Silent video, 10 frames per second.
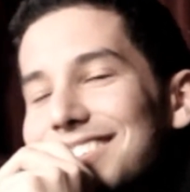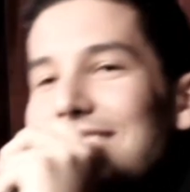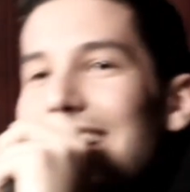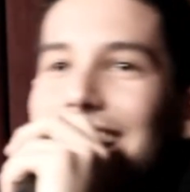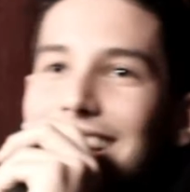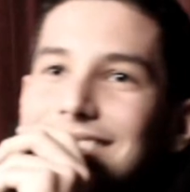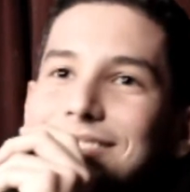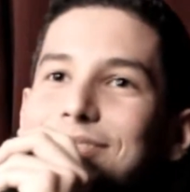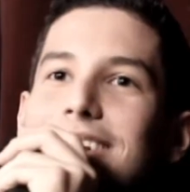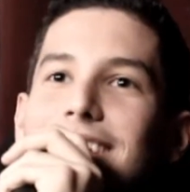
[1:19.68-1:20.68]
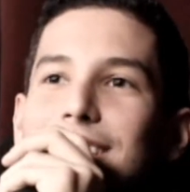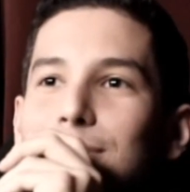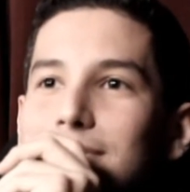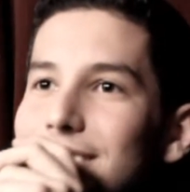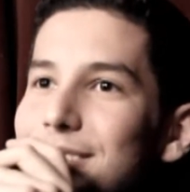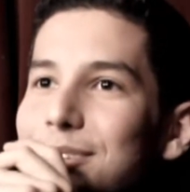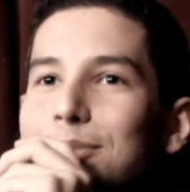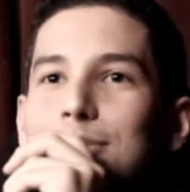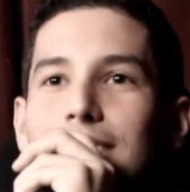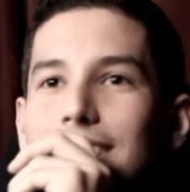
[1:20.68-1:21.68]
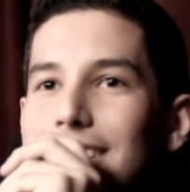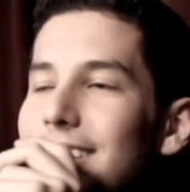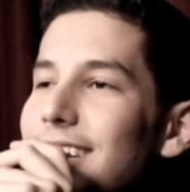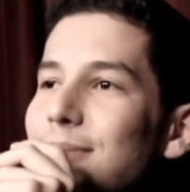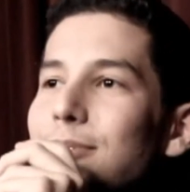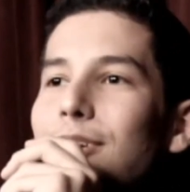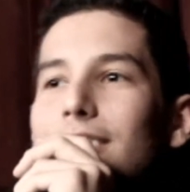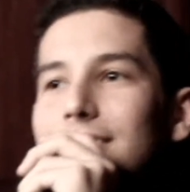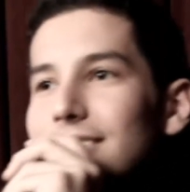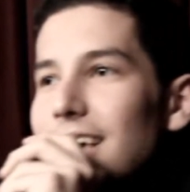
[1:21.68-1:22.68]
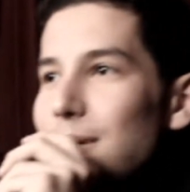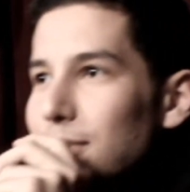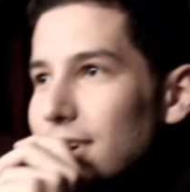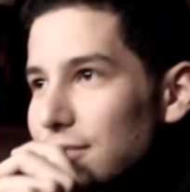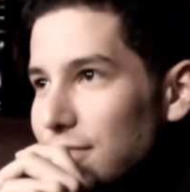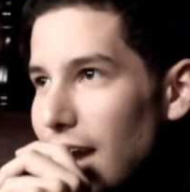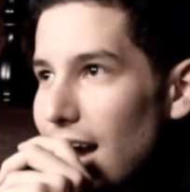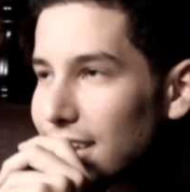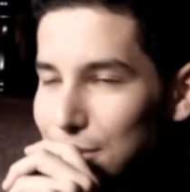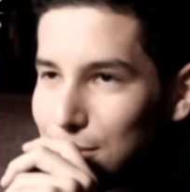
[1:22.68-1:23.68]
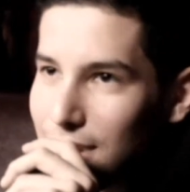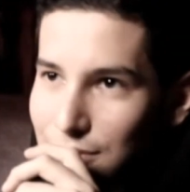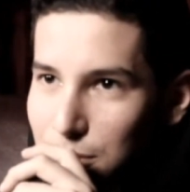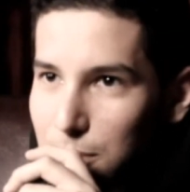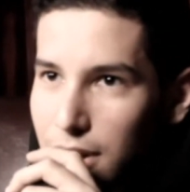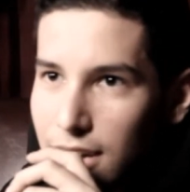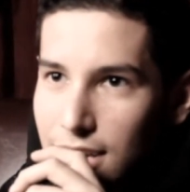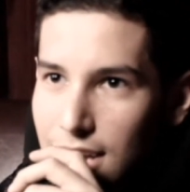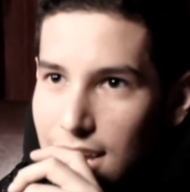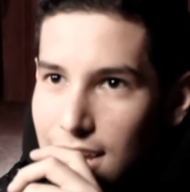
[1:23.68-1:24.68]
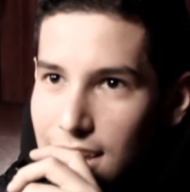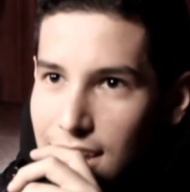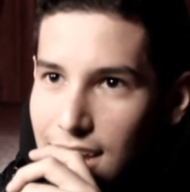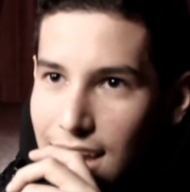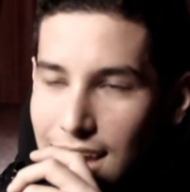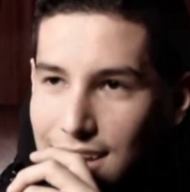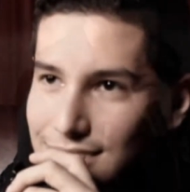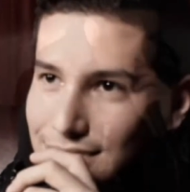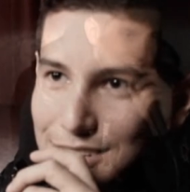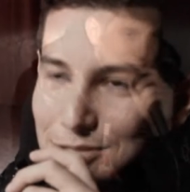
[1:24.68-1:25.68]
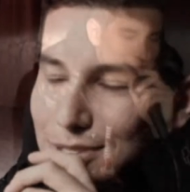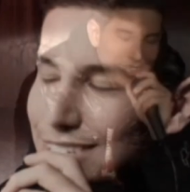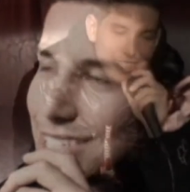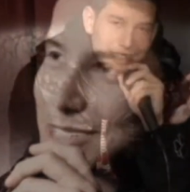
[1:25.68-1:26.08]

it's very, I guess it's very egotistical. It, it could come across as that, but cocky, whatever. But it's it's really